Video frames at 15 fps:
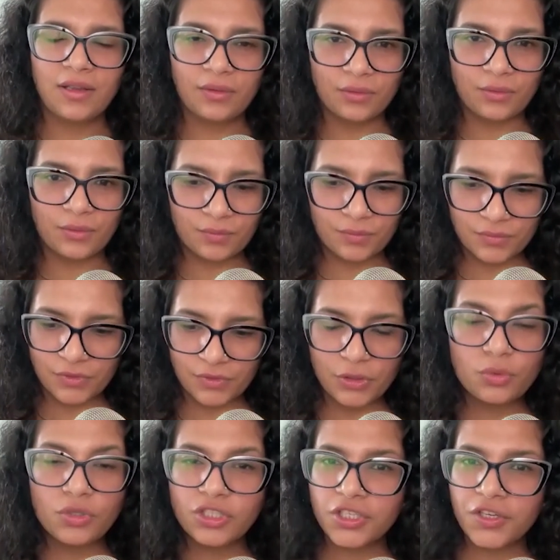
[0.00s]
uh,
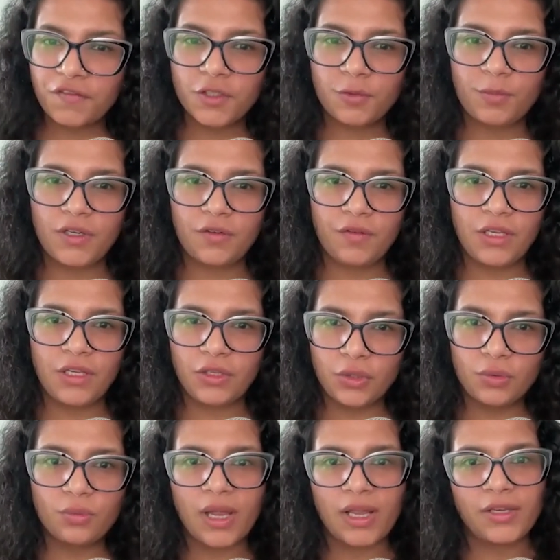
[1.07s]
do shifts between
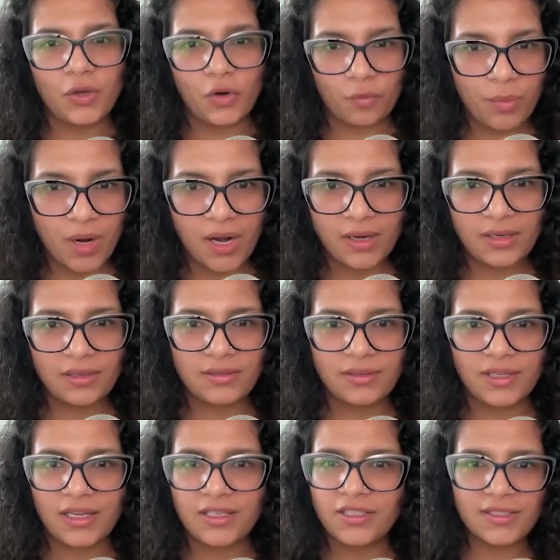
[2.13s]
you and your
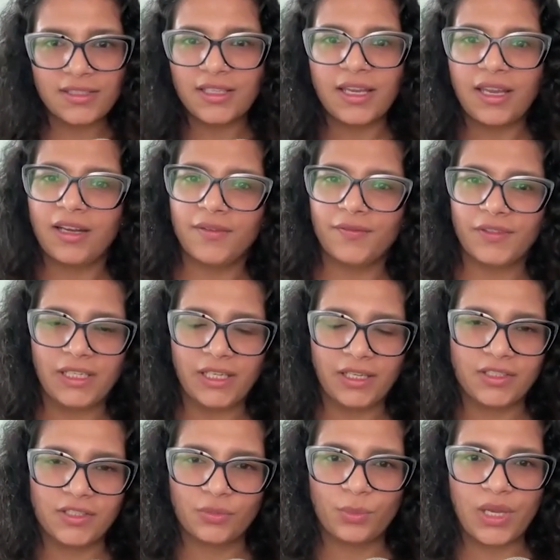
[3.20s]
partner, and just create a
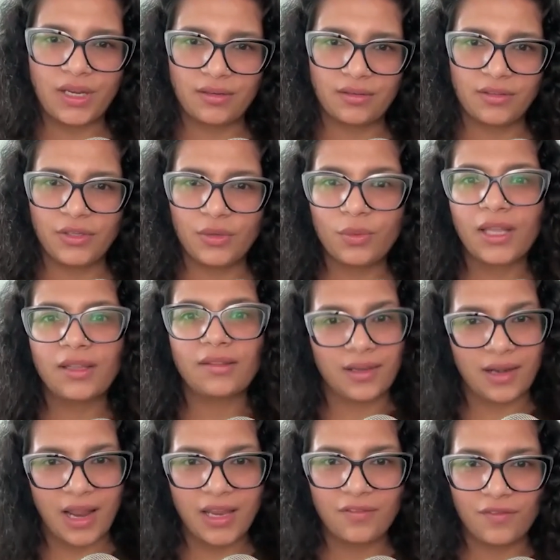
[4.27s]
village where you can
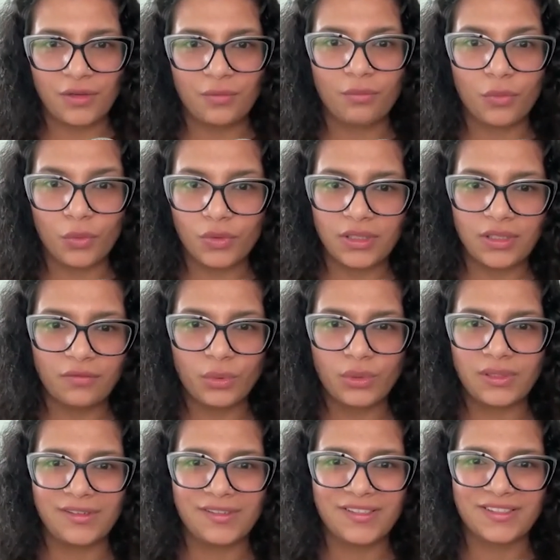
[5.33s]
thrive in both the
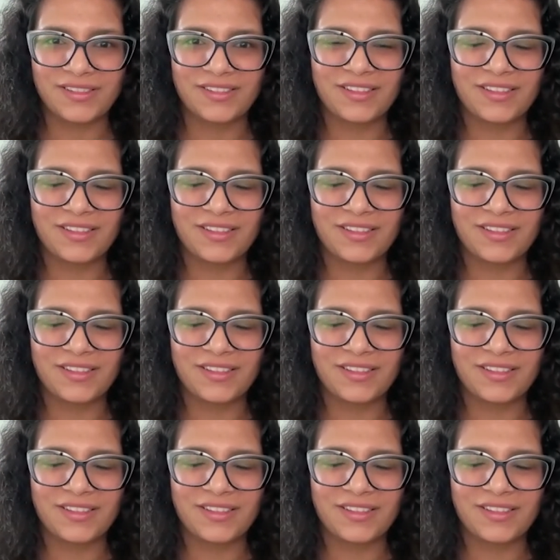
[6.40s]
worlds.